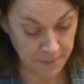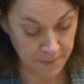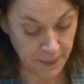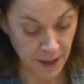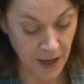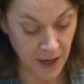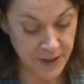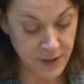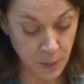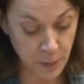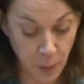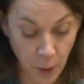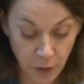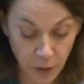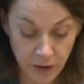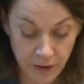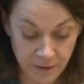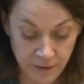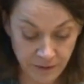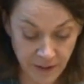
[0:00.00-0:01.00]
I
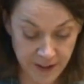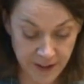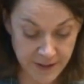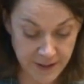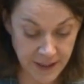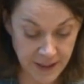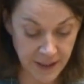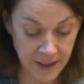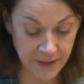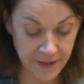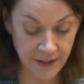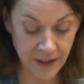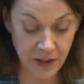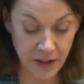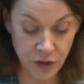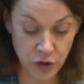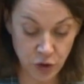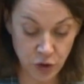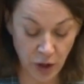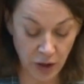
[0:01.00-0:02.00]
supported investing in the
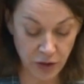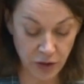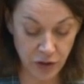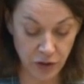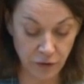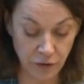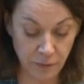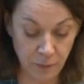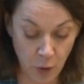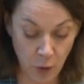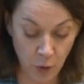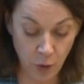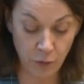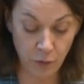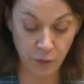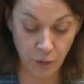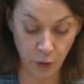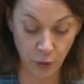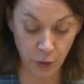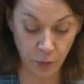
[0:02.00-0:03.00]
construction of more
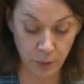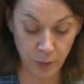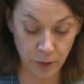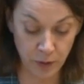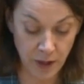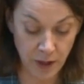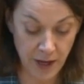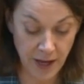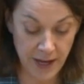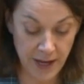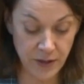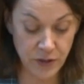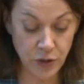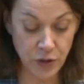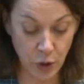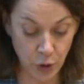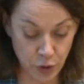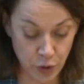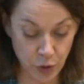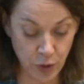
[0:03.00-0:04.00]
affordable and
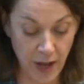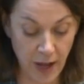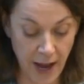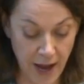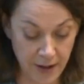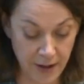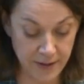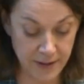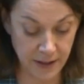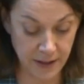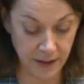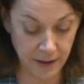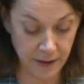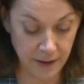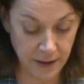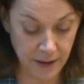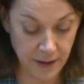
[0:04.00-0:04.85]
social housing